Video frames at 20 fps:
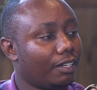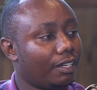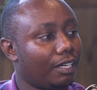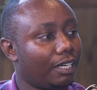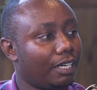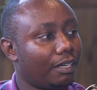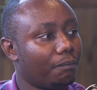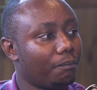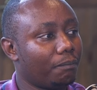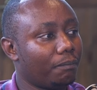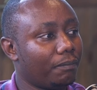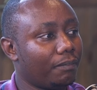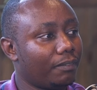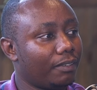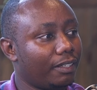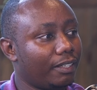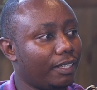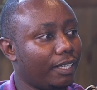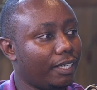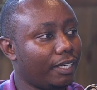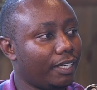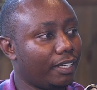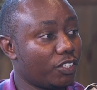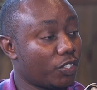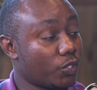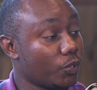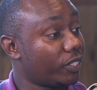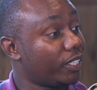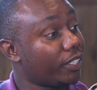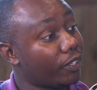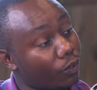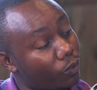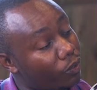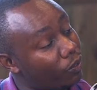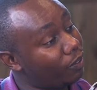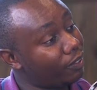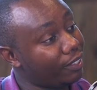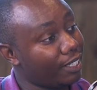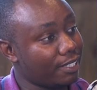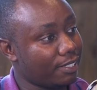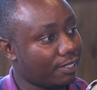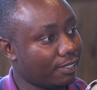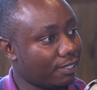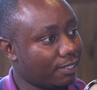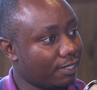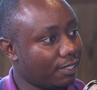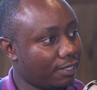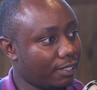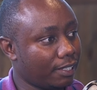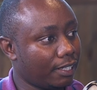And so they recognize these things.